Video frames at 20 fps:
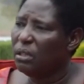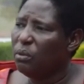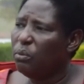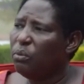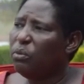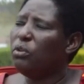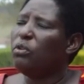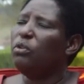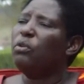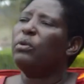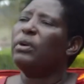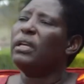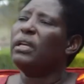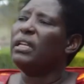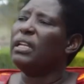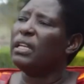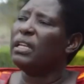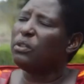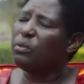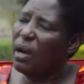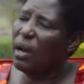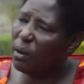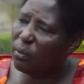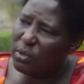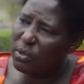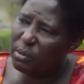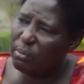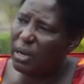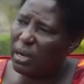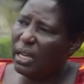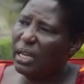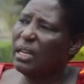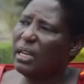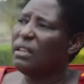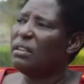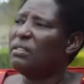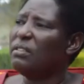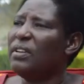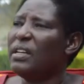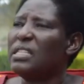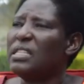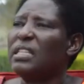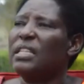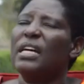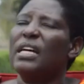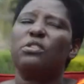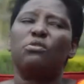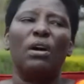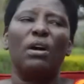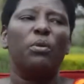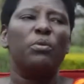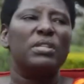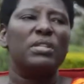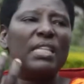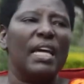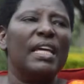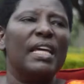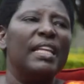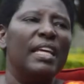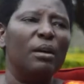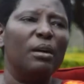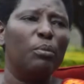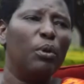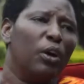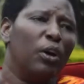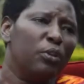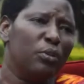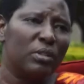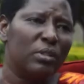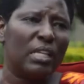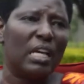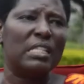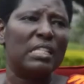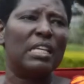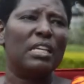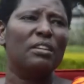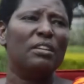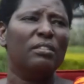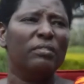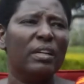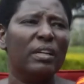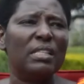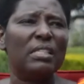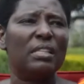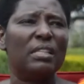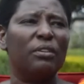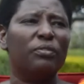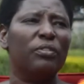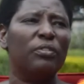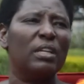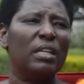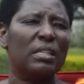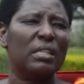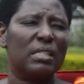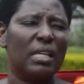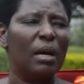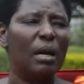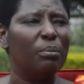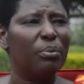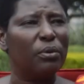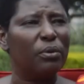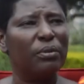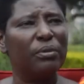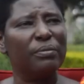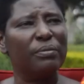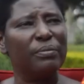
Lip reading: We network with Makere University. That's why we sign MOUs as a university, for example.